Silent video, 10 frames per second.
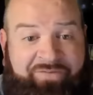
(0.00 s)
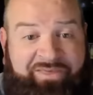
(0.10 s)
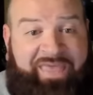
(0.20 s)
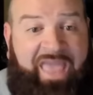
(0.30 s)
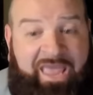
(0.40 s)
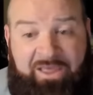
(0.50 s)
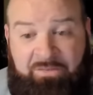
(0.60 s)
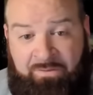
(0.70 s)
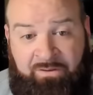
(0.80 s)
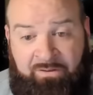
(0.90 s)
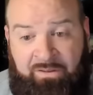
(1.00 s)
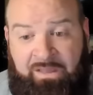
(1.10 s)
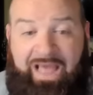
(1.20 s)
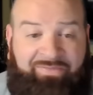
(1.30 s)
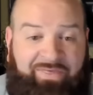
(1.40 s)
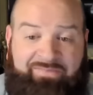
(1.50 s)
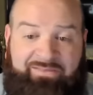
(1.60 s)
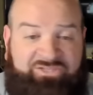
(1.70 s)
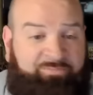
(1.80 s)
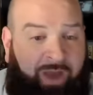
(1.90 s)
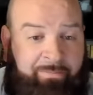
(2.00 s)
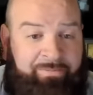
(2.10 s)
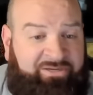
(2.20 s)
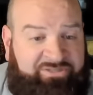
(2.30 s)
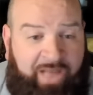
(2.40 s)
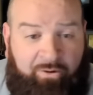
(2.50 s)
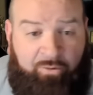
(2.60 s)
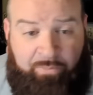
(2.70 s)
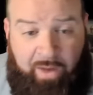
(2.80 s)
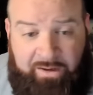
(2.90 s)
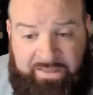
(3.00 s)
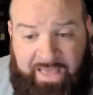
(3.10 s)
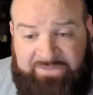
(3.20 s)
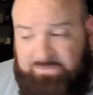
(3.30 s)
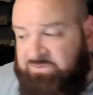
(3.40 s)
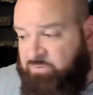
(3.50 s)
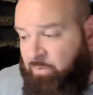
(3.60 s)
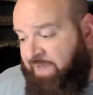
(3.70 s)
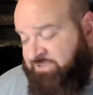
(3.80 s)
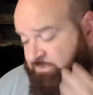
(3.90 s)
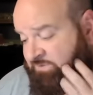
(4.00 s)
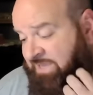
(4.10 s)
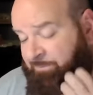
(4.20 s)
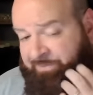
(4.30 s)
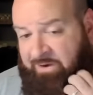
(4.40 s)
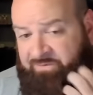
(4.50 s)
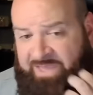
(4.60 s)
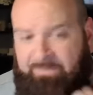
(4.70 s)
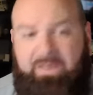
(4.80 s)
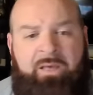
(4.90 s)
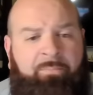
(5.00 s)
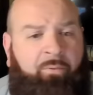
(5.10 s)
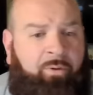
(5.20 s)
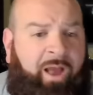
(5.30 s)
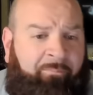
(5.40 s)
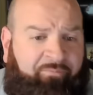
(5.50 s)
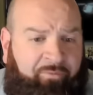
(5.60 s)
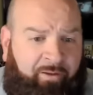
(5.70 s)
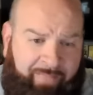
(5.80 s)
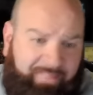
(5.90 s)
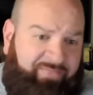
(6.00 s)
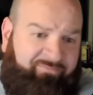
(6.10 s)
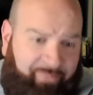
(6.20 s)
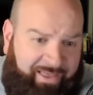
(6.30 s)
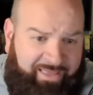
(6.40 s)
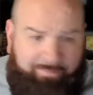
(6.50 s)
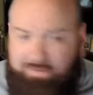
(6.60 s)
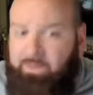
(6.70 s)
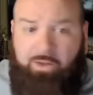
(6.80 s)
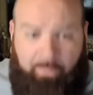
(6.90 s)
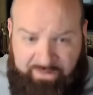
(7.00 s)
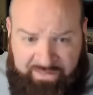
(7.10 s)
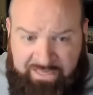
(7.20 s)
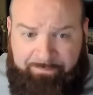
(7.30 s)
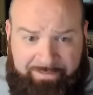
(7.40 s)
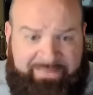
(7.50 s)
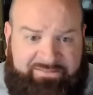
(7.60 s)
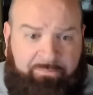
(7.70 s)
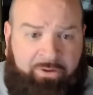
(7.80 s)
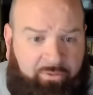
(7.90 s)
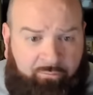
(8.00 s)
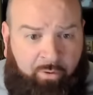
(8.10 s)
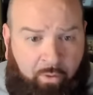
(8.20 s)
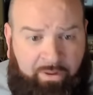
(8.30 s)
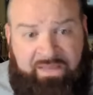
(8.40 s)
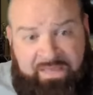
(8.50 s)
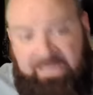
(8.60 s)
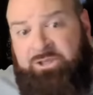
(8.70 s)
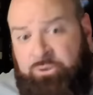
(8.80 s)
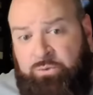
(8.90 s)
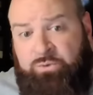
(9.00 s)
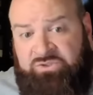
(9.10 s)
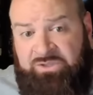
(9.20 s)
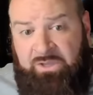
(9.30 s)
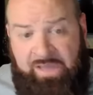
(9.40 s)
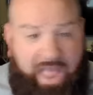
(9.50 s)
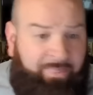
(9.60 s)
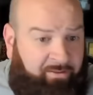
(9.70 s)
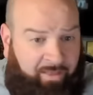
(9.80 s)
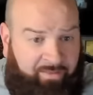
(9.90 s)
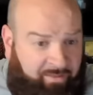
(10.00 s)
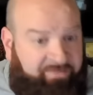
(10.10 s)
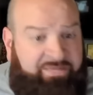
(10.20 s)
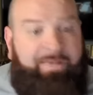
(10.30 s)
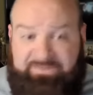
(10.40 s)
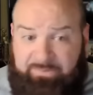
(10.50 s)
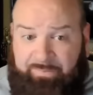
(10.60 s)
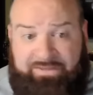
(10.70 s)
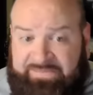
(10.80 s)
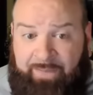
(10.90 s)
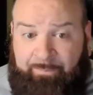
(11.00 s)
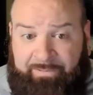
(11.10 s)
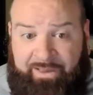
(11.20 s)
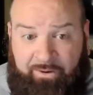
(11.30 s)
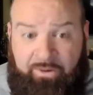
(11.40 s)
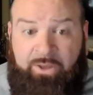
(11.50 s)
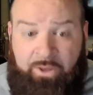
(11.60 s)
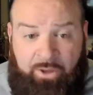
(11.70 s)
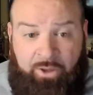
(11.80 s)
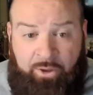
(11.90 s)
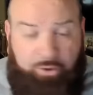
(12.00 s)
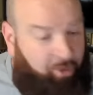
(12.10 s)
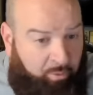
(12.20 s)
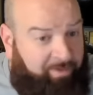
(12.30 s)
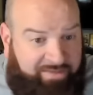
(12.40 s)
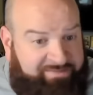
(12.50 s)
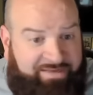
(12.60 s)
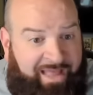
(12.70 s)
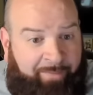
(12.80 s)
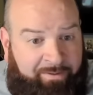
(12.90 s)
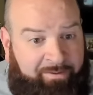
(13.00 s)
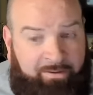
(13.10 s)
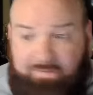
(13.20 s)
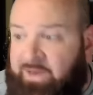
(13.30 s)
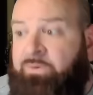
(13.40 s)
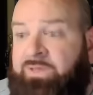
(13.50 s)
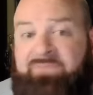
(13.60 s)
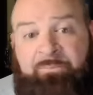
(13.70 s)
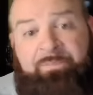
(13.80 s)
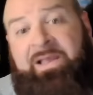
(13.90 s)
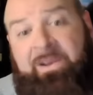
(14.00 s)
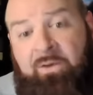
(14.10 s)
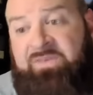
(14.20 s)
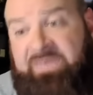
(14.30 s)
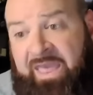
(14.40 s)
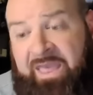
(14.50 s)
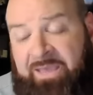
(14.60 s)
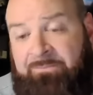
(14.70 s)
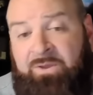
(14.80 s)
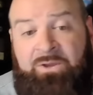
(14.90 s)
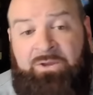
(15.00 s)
of the game. I think this is probably a Chicago broadcast, which is why she was named player of the game. But where I'm from, I live in Miami. When the Heat play someone on the road and the Heat lose, and the other team has a big-time player, you know what doesn't happen? They don't give the player of the game